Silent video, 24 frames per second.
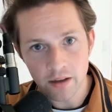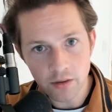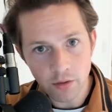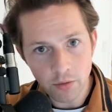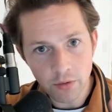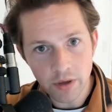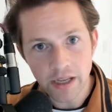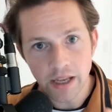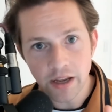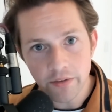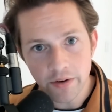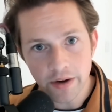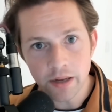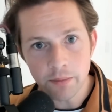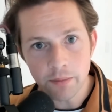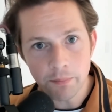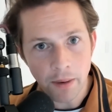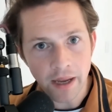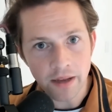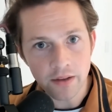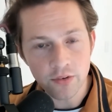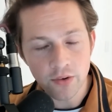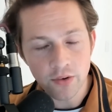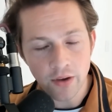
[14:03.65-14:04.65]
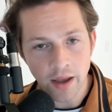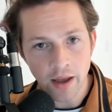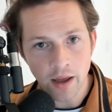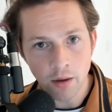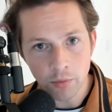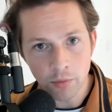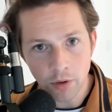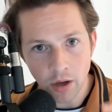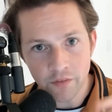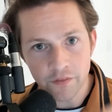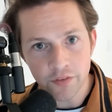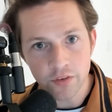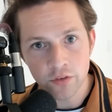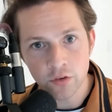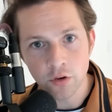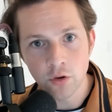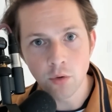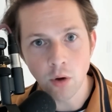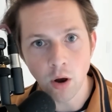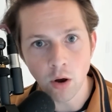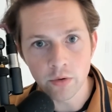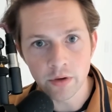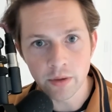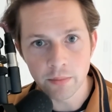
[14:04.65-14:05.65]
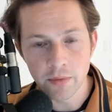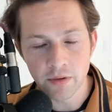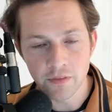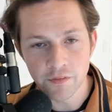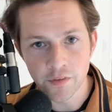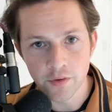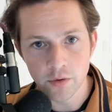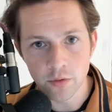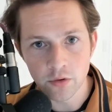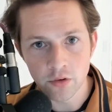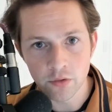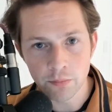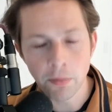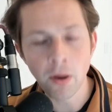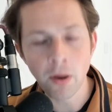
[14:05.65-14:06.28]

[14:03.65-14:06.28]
I don't want to hear any backchat. I'm going for two holding midfielders,